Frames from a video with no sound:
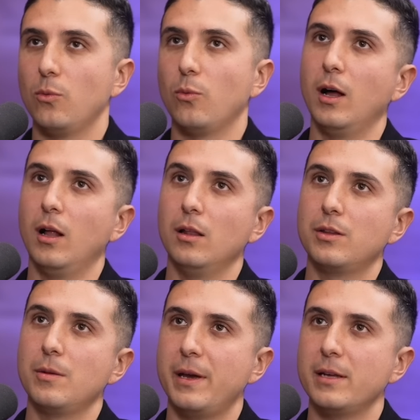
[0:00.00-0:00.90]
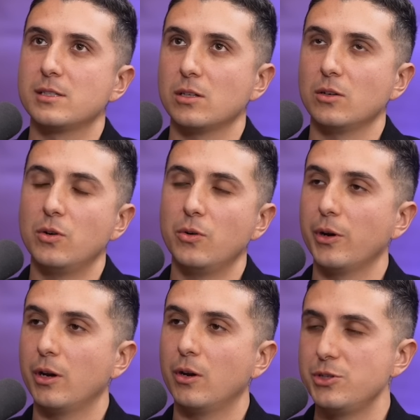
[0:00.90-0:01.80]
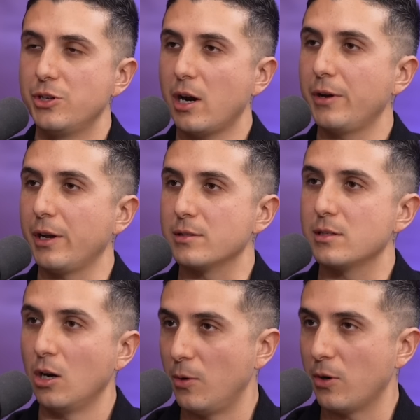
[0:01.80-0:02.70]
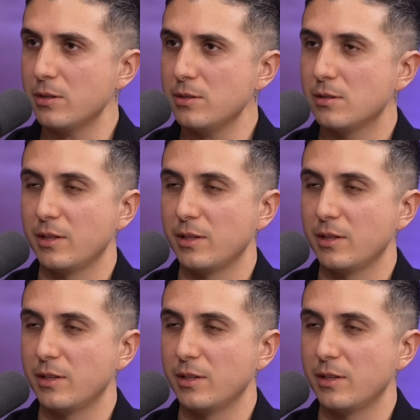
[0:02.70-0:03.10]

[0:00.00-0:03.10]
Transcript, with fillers: Well, depends. Who's your audience? Homeowners?